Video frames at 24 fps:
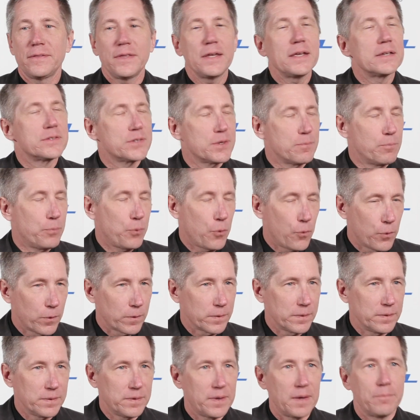think it's
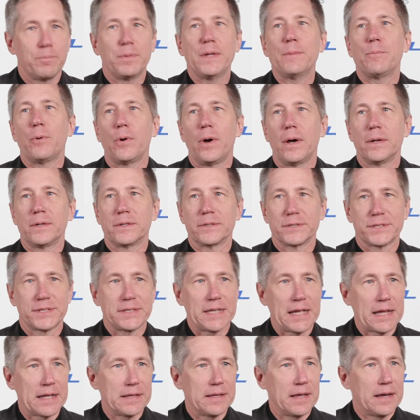important that people
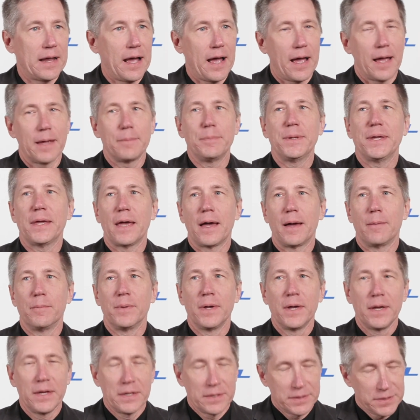understand that IBM,
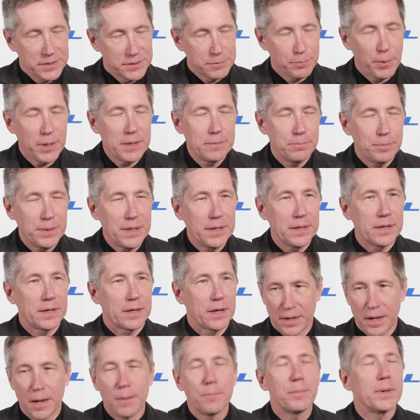despite being a
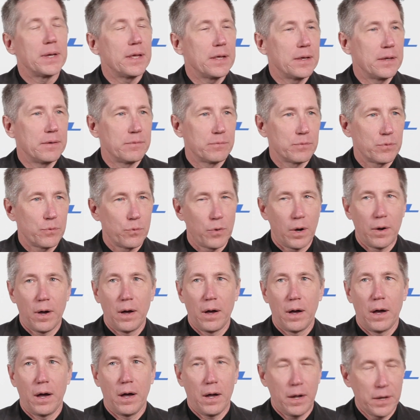company
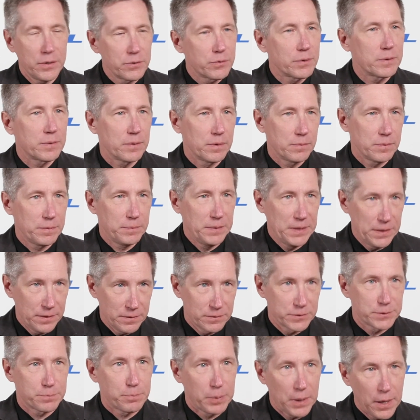100
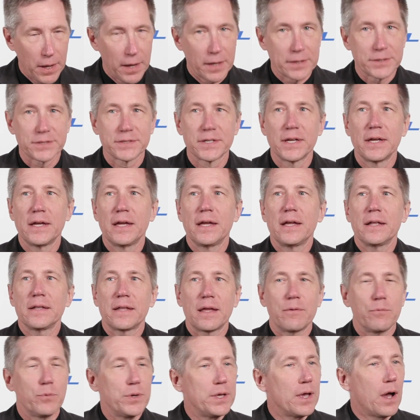years plus,
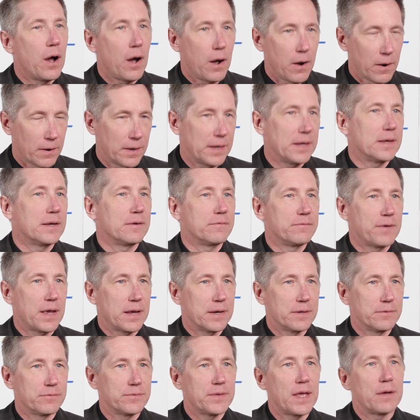that we are
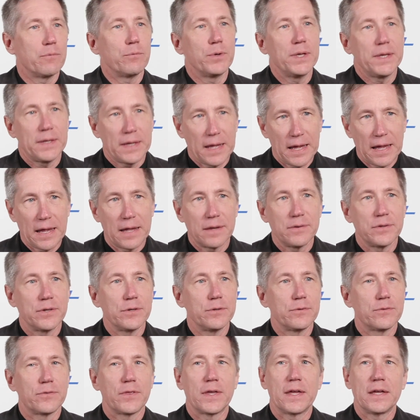innovative, that we can
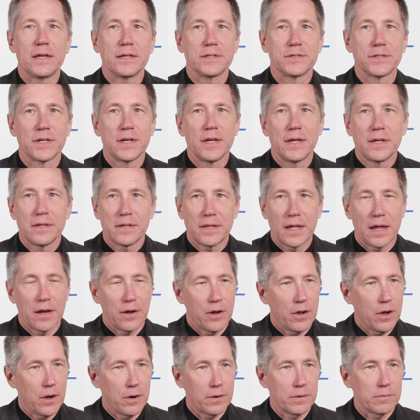do things
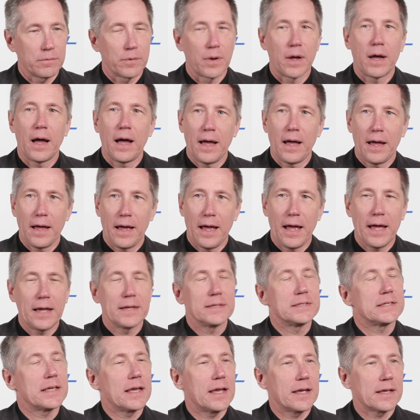that are
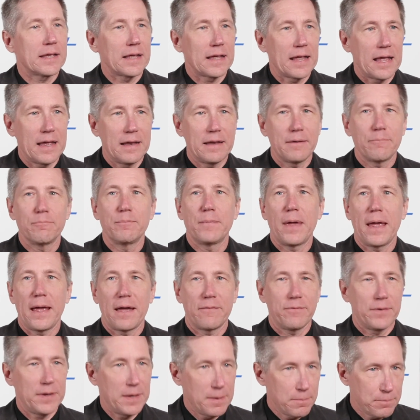high tech and
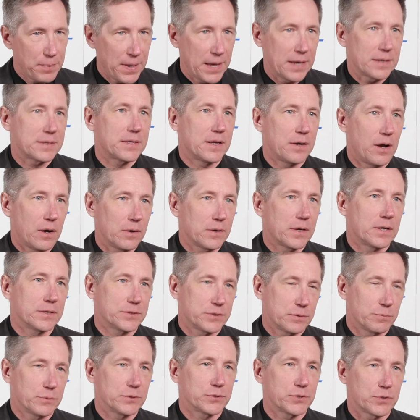have impact on our
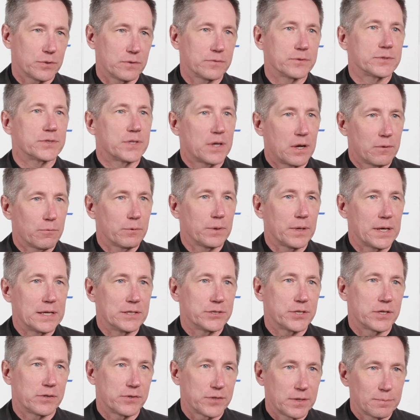customer service and our
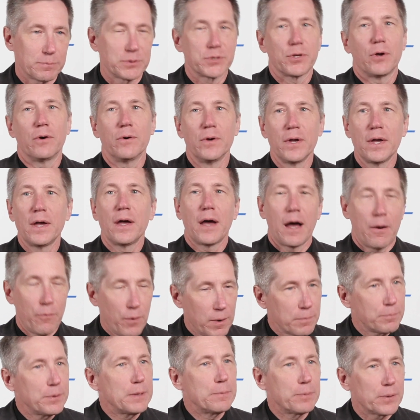relationships. So I
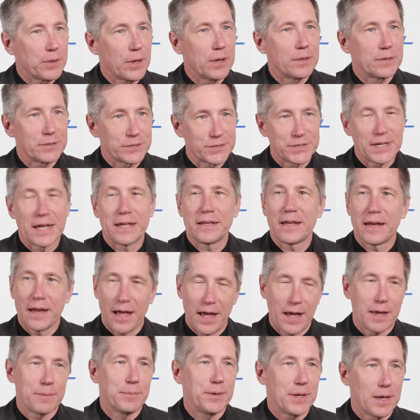want people to understand that
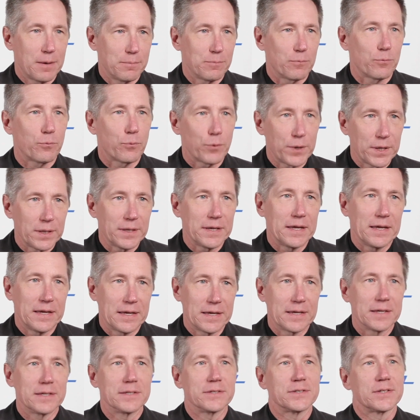IBM really
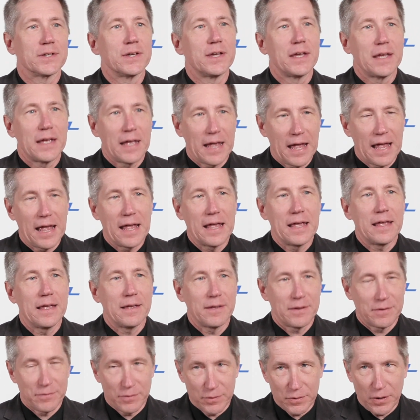is
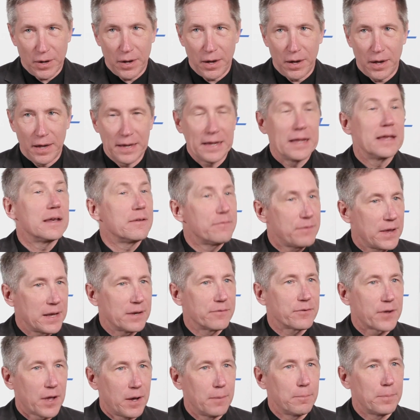an
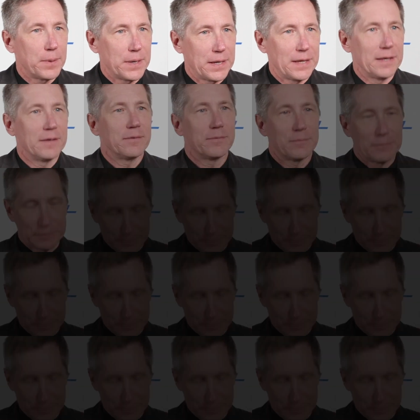innovative company.